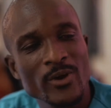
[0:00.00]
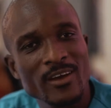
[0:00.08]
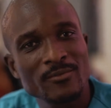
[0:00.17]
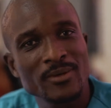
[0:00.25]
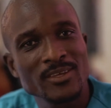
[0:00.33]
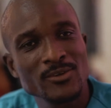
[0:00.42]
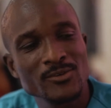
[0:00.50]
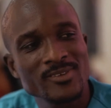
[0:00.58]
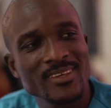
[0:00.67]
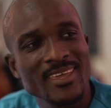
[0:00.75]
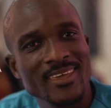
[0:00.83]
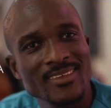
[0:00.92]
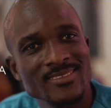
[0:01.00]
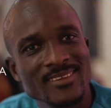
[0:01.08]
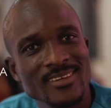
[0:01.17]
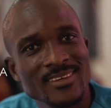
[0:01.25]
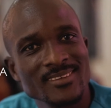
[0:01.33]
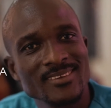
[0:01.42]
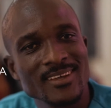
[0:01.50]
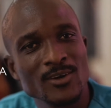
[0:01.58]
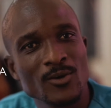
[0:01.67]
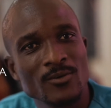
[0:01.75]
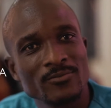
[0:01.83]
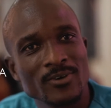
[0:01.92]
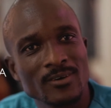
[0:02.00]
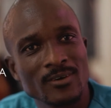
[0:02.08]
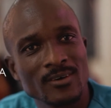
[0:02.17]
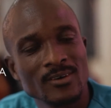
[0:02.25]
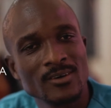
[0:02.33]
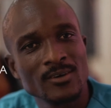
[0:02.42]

We have been using K3 Telecom for